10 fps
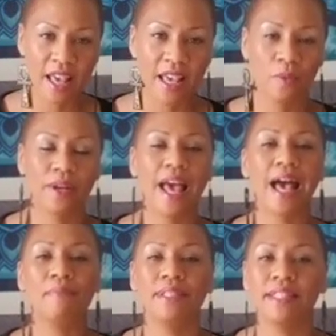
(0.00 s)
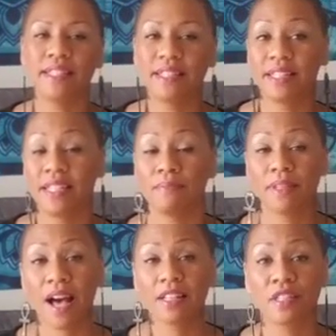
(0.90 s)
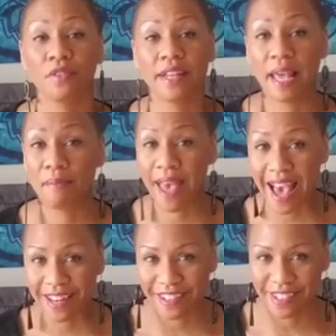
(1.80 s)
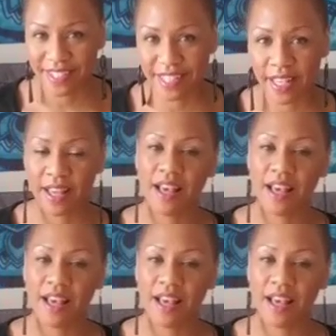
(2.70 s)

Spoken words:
And what happens is these blocks create patterns.